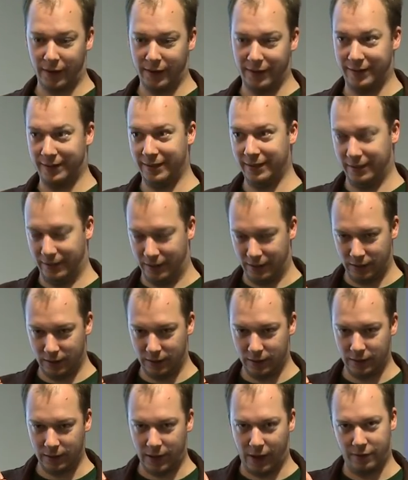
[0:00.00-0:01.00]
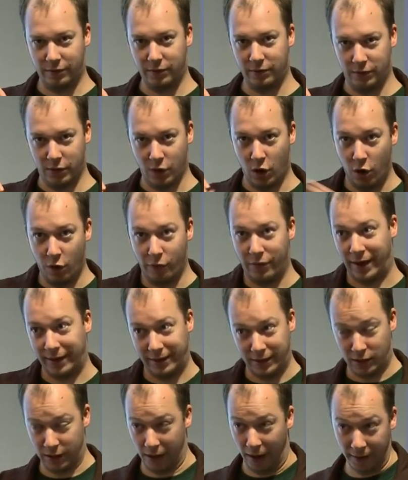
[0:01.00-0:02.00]
a, have a, the
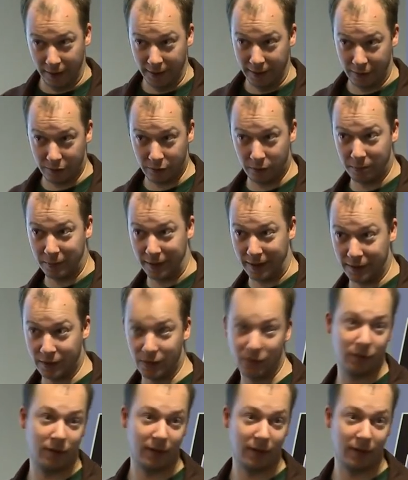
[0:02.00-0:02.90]
overhead in slightly different places,